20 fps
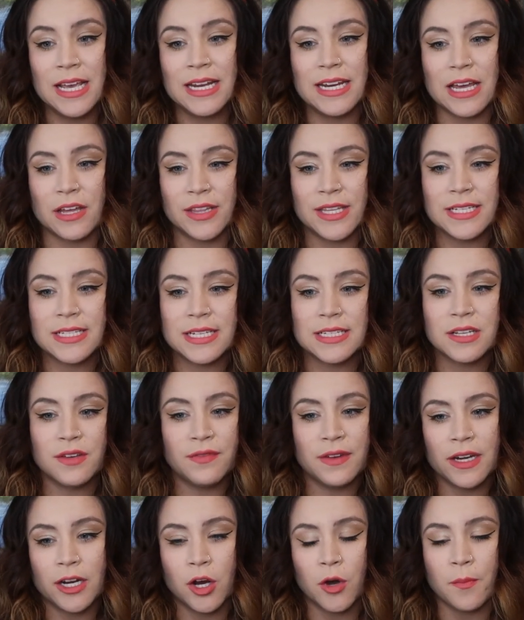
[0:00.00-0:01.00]
Now, this is a
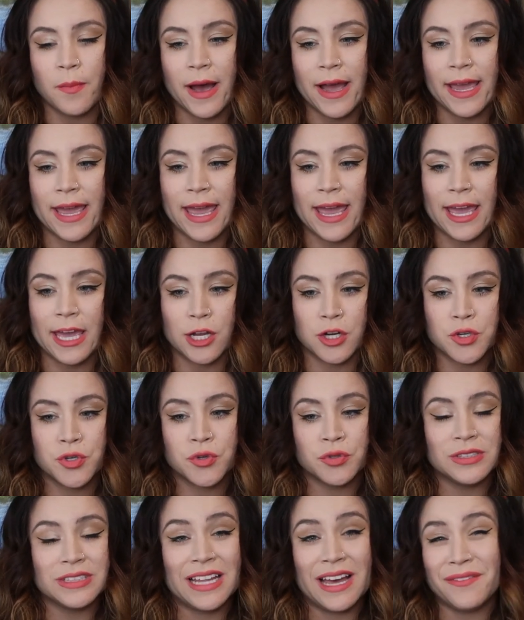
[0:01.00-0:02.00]
video by
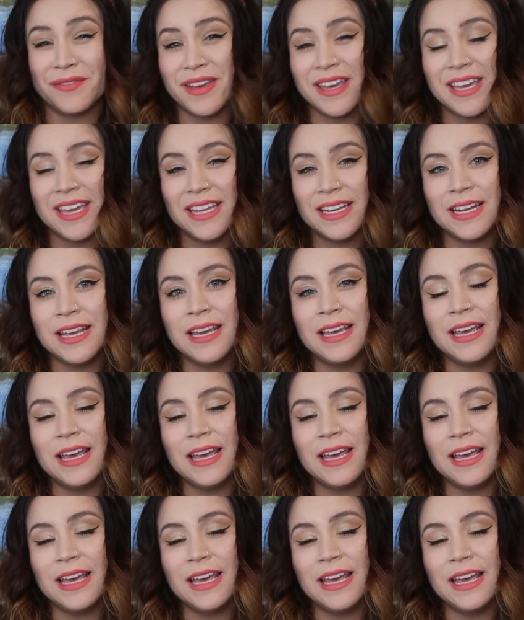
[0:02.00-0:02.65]
Andrew Levitt,